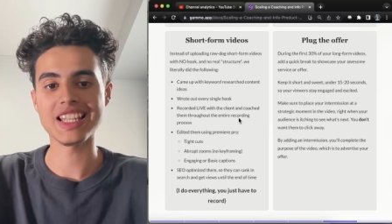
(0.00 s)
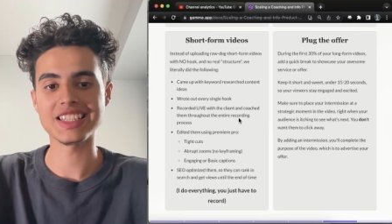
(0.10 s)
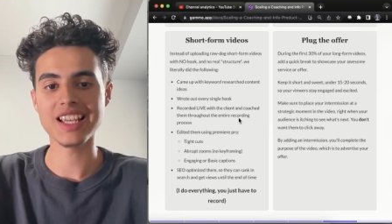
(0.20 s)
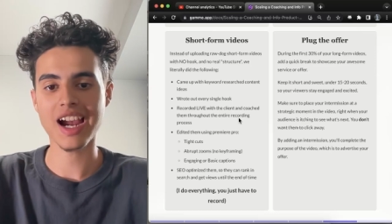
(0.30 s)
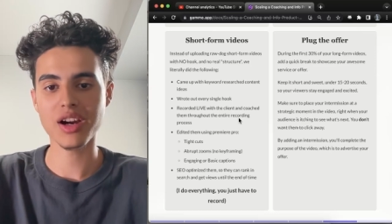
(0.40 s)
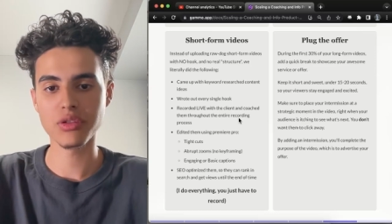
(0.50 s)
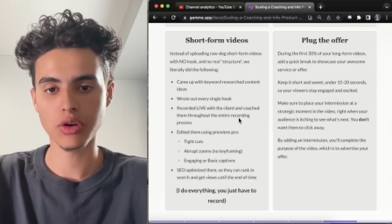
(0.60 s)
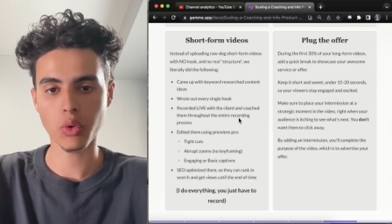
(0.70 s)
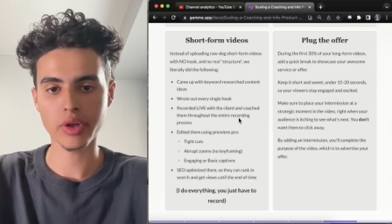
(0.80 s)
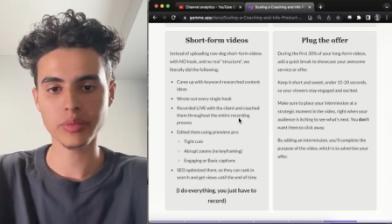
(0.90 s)
entire
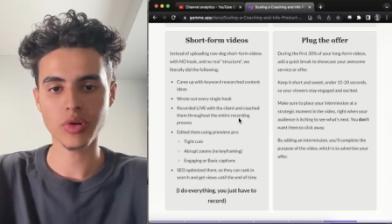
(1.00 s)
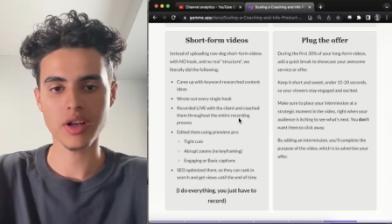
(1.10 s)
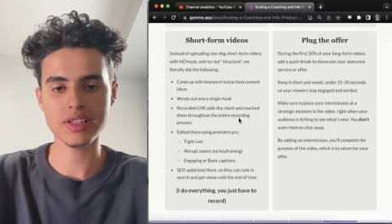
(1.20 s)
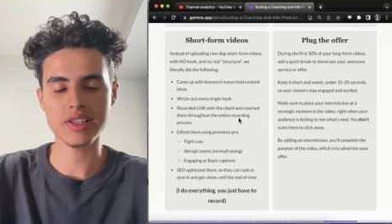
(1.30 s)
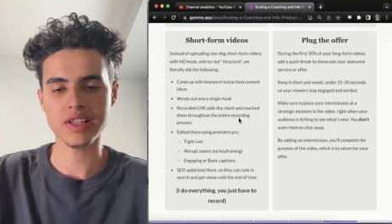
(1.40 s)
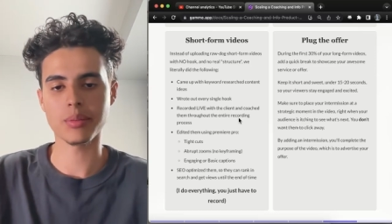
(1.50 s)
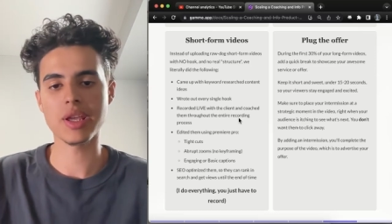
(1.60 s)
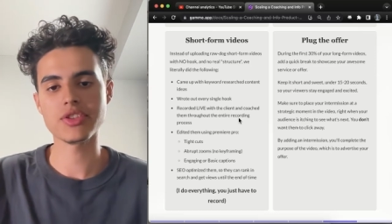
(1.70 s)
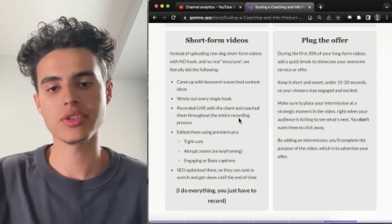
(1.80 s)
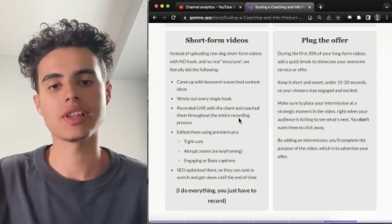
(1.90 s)
recording process and
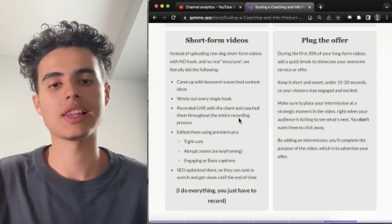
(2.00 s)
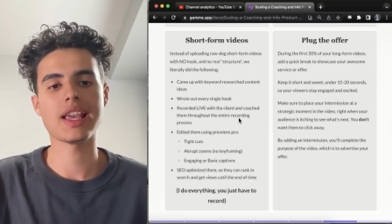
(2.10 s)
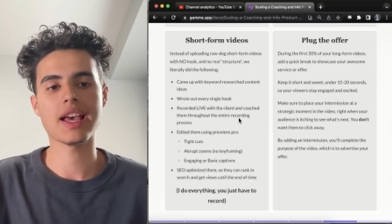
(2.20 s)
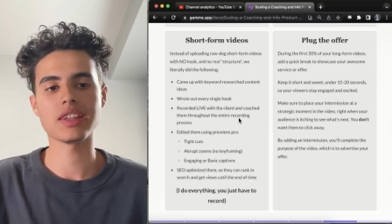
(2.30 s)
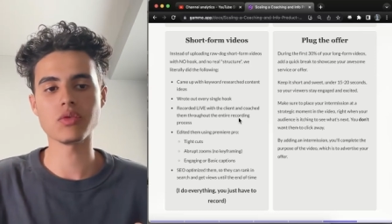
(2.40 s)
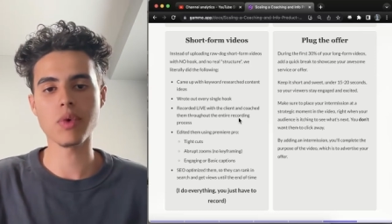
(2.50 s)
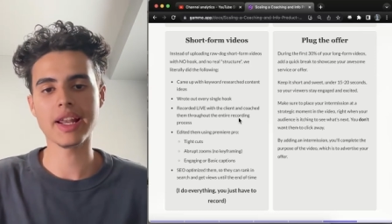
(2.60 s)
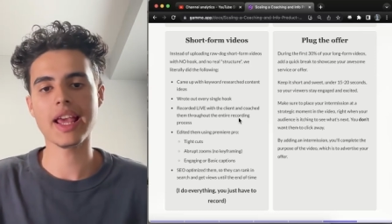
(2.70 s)
made sure that they had the right